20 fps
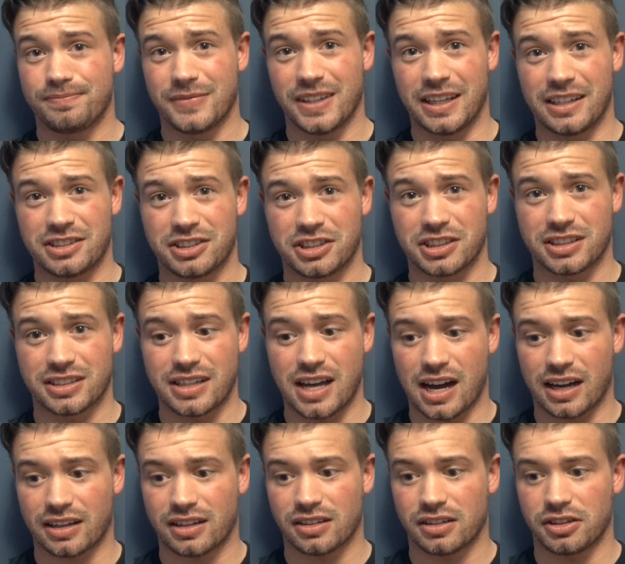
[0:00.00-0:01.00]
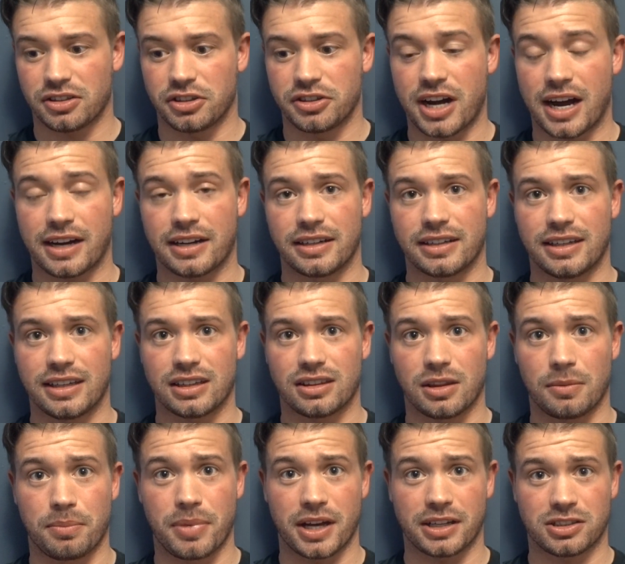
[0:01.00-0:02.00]
it's just you're not going to get
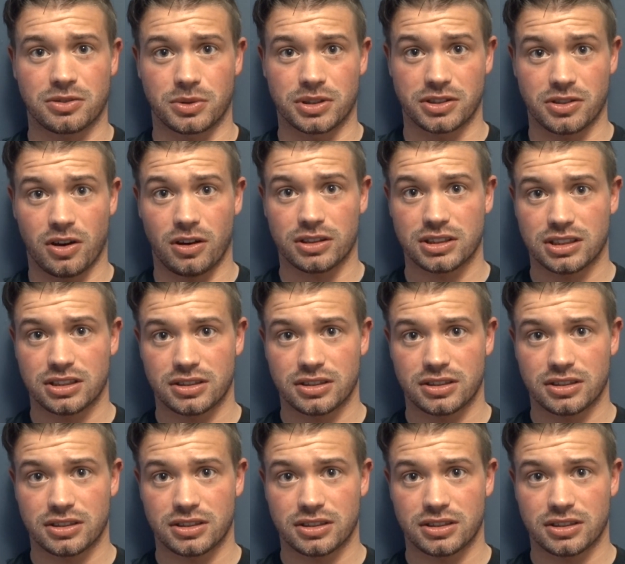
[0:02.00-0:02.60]
the best results.